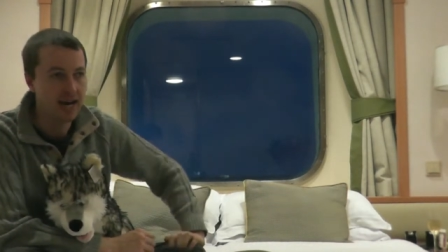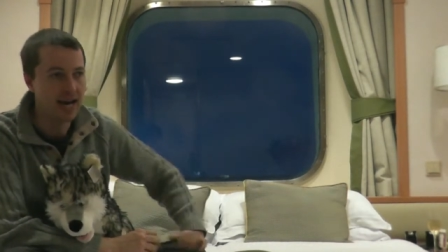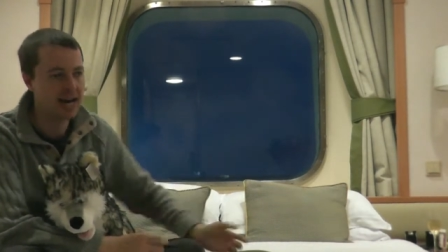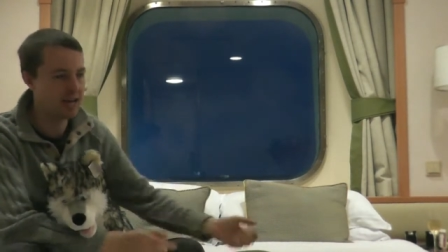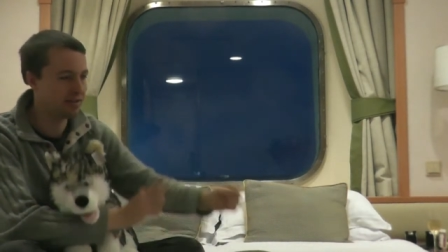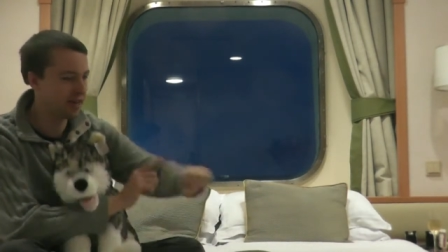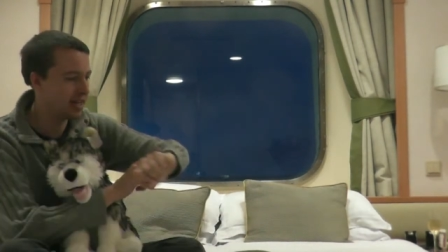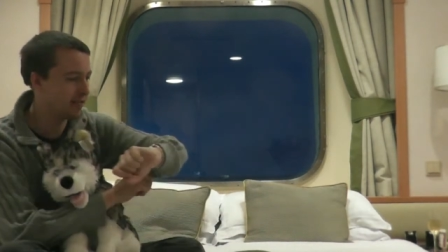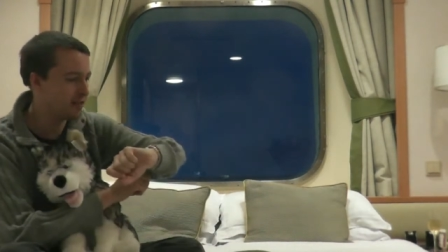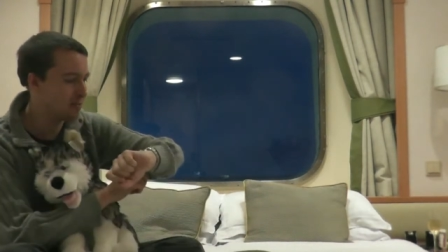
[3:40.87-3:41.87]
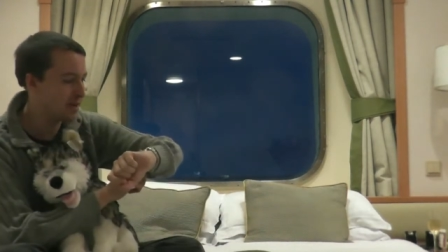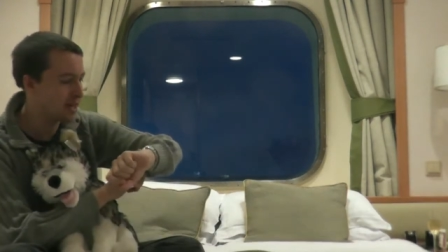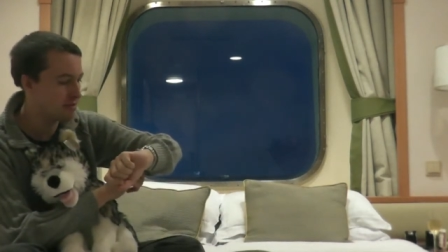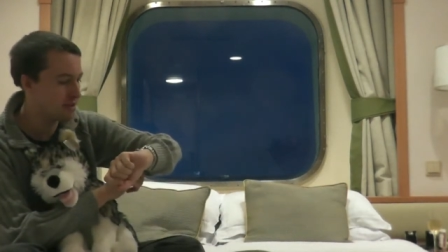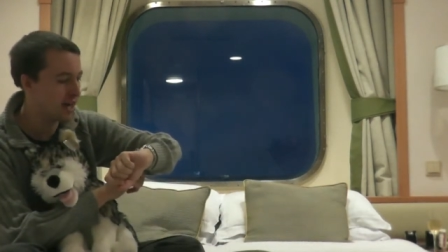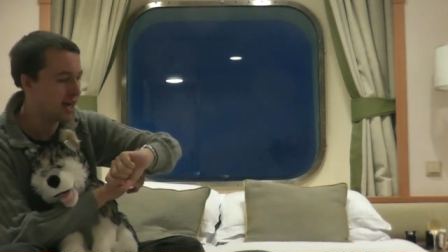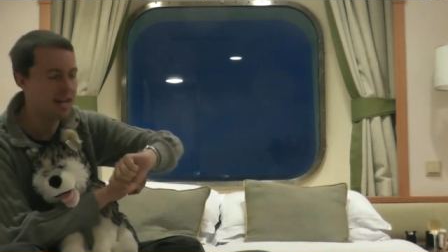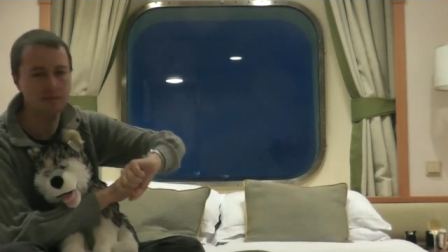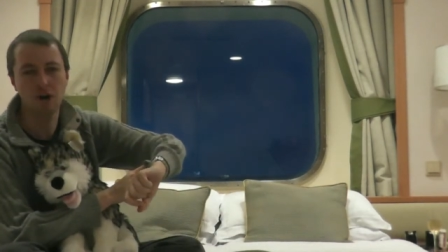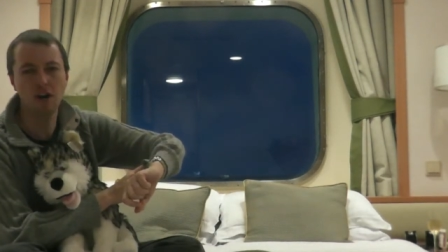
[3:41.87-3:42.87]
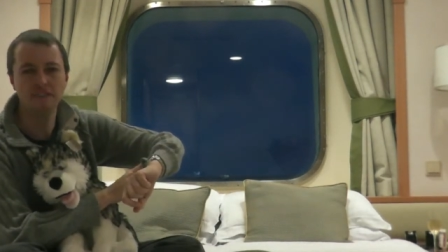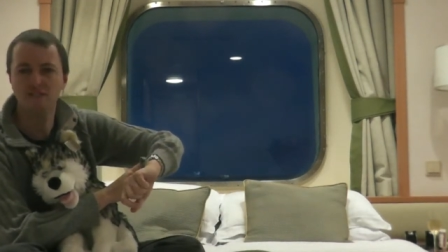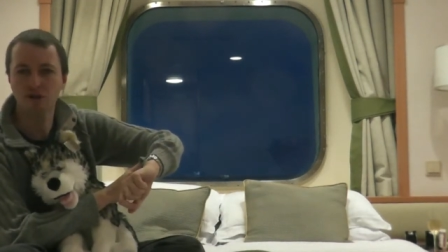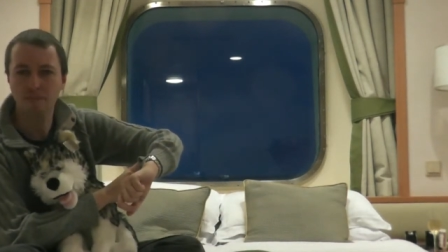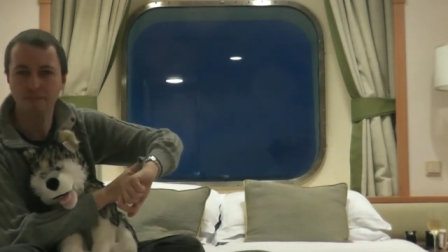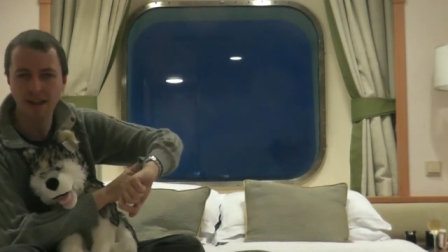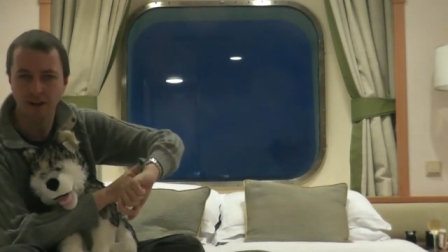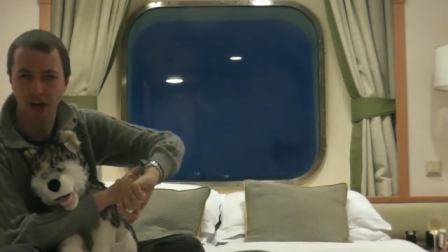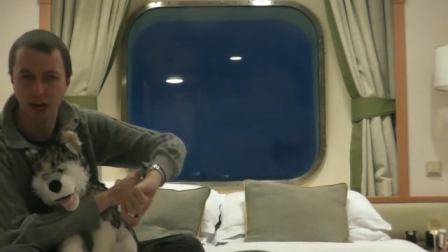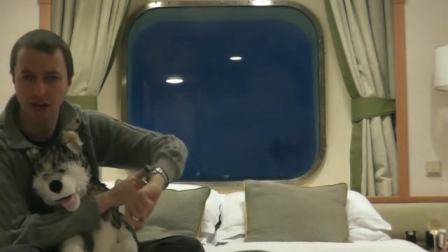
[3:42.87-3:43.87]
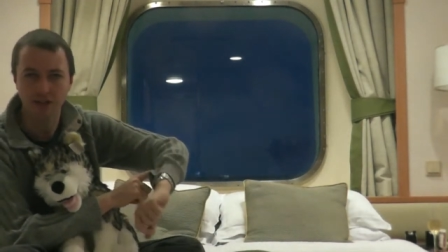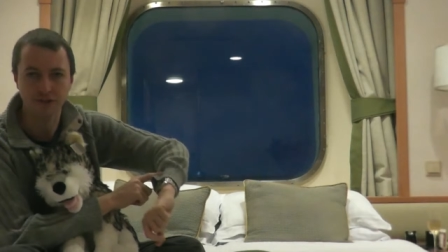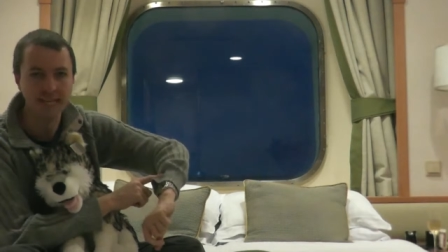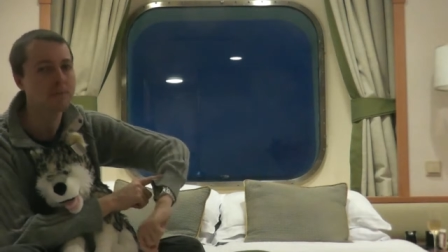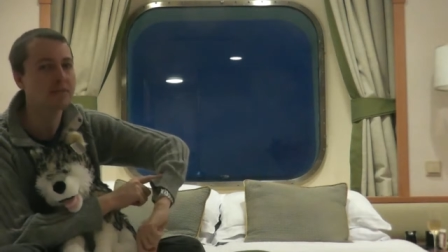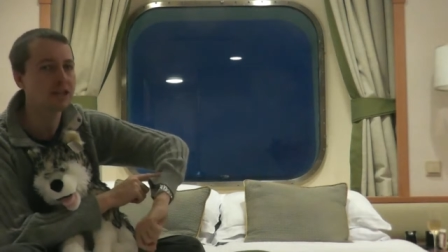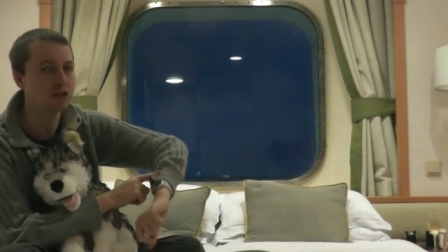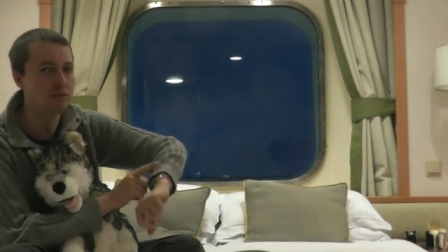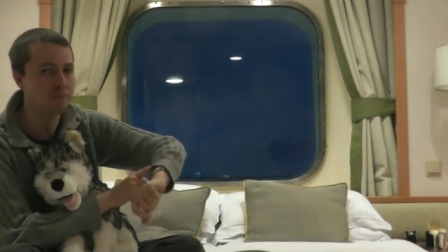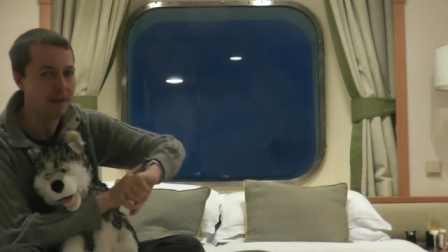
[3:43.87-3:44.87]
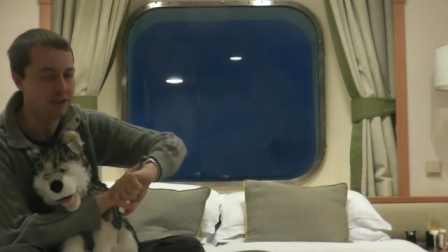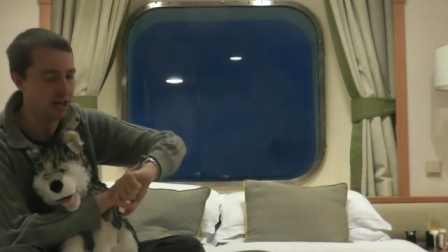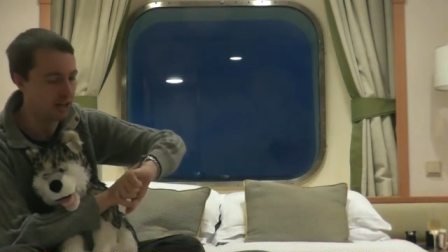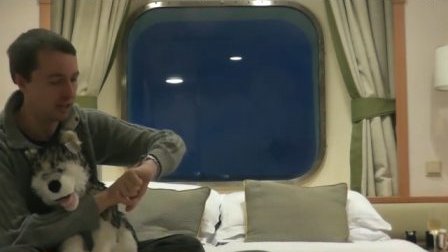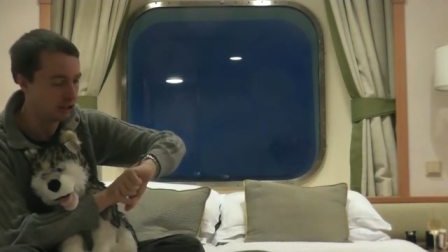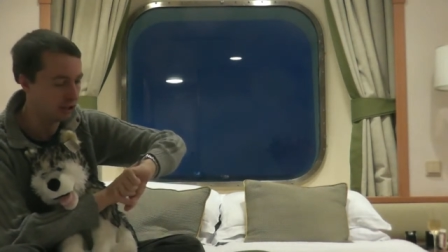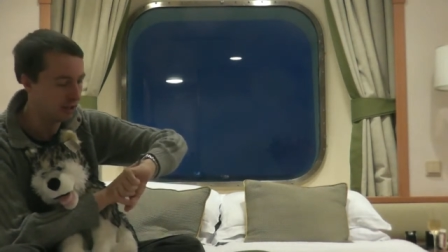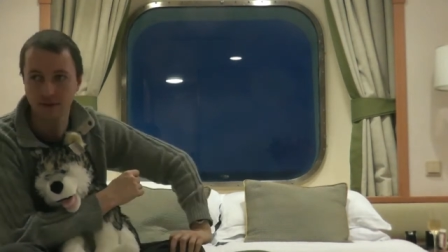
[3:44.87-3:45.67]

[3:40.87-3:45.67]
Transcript: And in a few minutes, I am off for a massage, deep tissue massage.